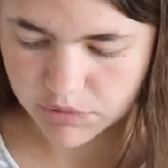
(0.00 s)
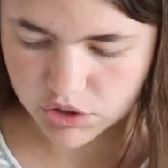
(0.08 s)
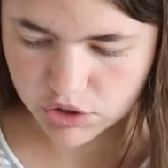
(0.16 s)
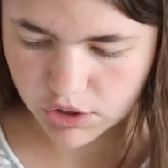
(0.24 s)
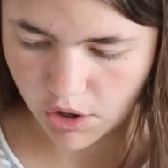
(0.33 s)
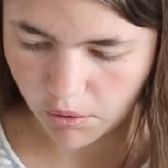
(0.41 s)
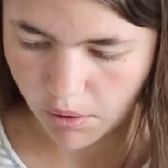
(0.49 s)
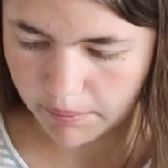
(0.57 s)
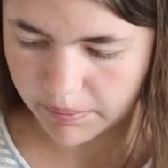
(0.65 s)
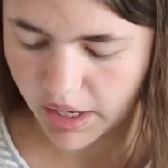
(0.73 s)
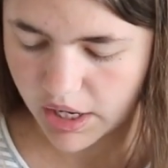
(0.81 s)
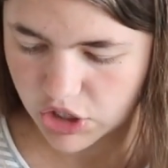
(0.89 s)
So
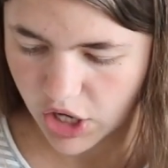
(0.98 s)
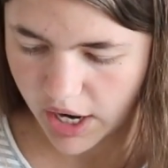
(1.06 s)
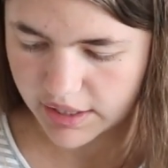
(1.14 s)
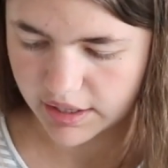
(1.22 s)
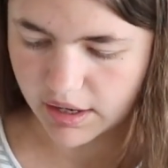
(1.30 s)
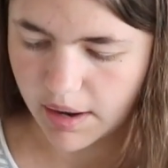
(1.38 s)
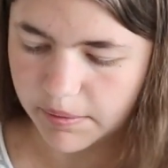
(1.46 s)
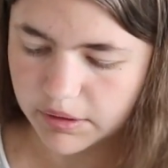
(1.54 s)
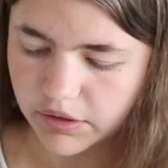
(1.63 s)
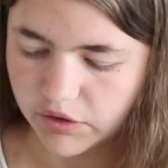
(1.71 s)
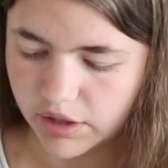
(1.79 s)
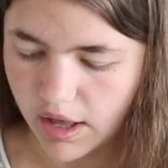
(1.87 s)
I'm going to try a couple
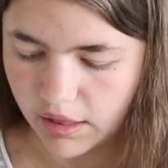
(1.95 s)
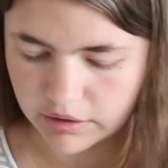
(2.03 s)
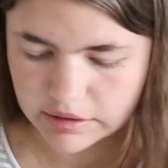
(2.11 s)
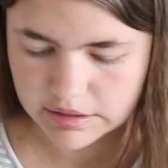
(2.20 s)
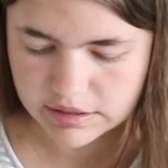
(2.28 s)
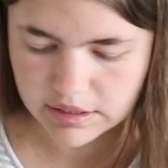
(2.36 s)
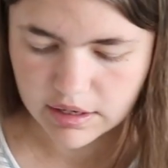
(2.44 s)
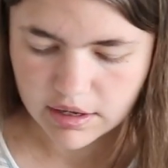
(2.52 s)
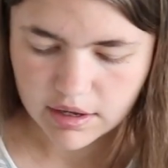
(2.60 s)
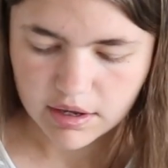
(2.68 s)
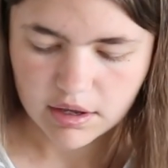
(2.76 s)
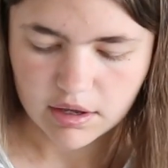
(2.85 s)
different colors,
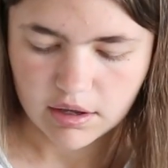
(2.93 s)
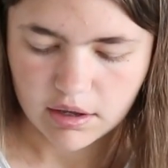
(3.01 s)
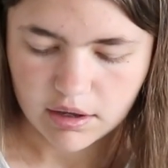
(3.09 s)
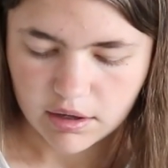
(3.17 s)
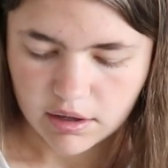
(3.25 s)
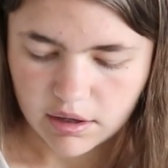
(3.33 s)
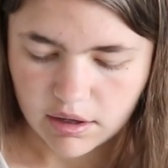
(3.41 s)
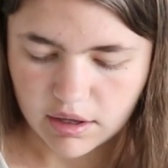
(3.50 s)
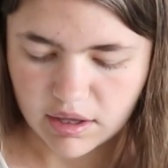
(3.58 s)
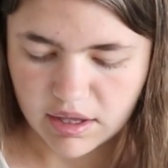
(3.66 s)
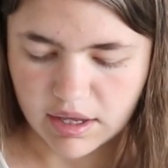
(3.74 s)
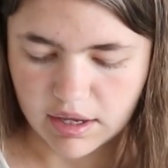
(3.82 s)

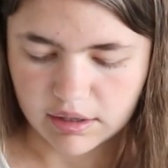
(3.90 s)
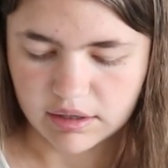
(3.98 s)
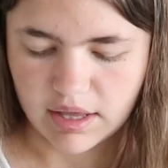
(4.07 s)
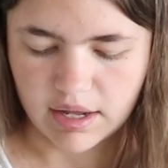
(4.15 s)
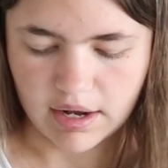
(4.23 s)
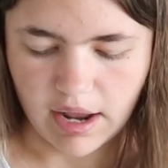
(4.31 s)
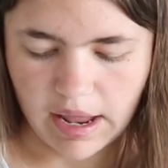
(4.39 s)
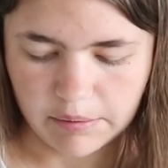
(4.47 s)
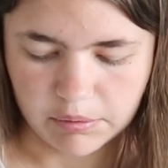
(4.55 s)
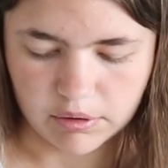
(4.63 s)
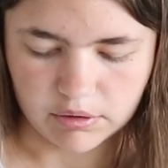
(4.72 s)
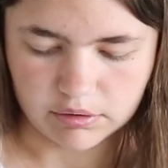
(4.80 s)
and then I
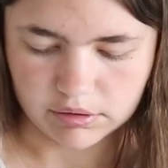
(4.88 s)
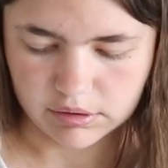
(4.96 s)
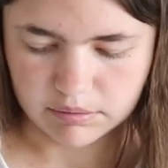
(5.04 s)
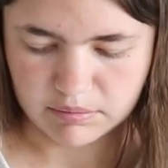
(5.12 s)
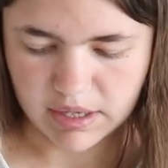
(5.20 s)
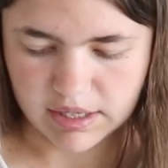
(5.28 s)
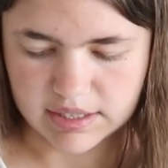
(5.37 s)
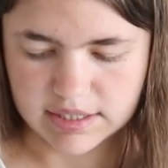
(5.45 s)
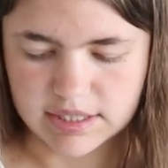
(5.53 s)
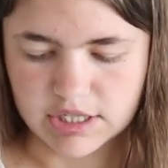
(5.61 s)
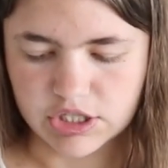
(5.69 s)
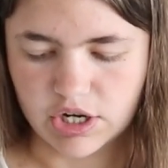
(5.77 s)
will make a
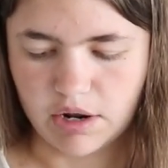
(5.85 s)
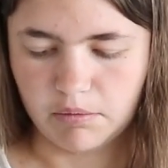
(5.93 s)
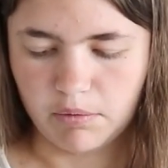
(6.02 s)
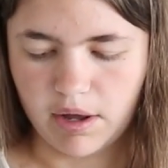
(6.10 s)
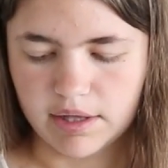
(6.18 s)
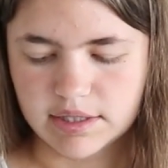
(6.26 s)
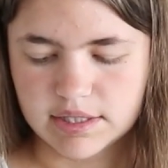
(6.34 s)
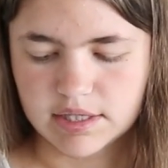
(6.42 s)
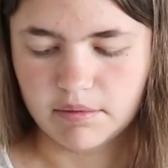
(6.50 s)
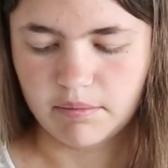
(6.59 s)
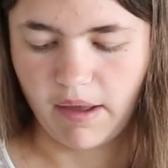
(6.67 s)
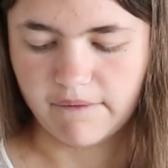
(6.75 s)
decision on what's
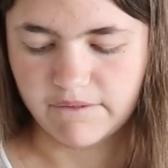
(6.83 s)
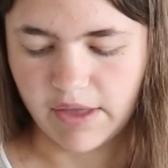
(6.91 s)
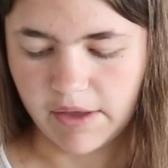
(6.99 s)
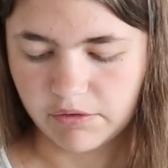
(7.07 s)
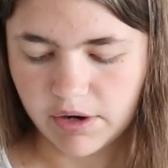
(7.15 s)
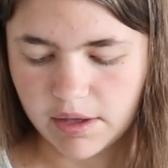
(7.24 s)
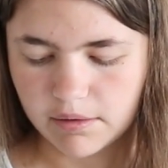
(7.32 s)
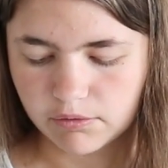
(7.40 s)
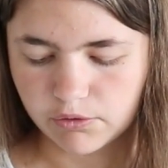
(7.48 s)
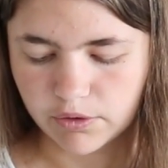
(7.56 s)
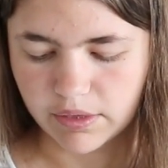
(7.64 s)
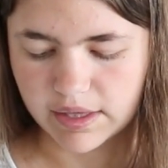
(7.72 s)
my favorite
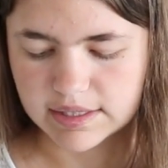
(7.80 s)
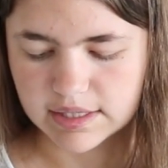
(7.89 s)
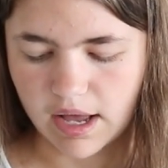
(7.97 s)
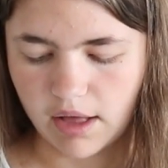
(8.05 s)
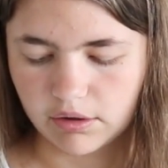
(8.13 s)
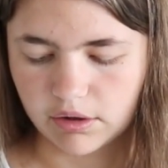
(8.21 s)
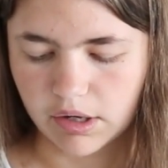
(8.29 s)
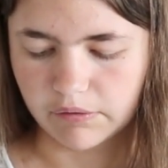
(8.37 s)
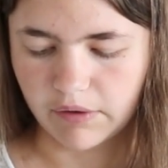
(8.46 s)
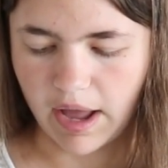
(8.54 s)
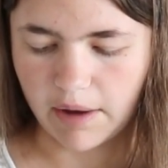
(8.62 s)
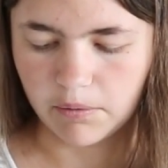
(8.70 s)
for this color
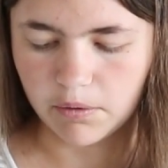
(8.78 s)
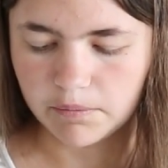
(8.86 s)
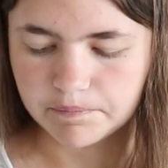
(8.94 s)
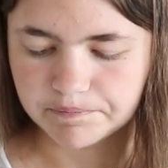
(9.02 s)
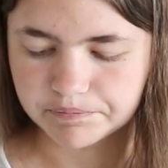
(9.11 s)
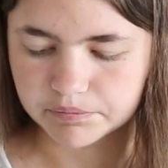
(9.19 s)
of owl.